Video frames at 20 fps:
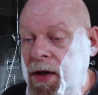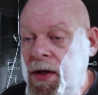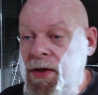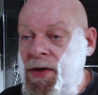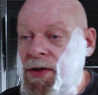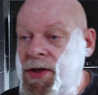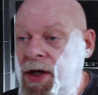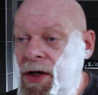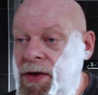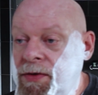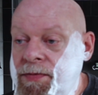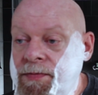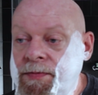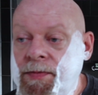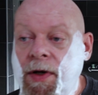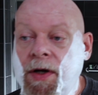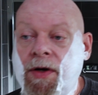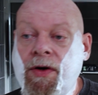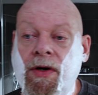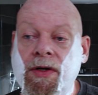So
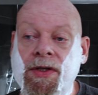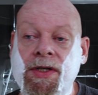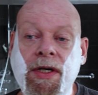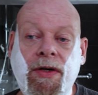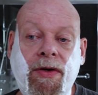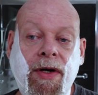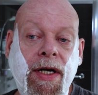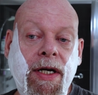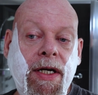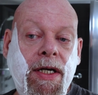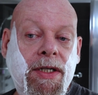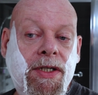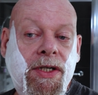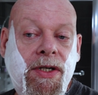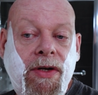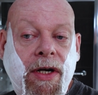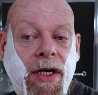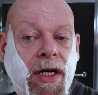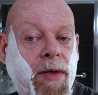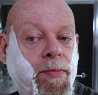across the grain is
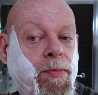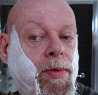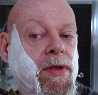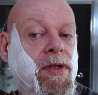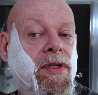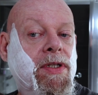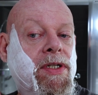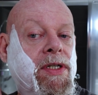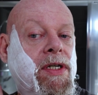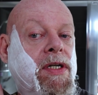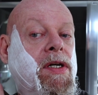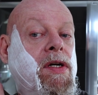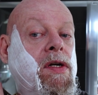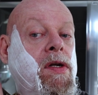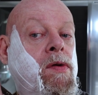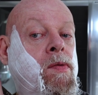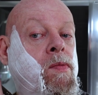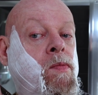straight up on this side.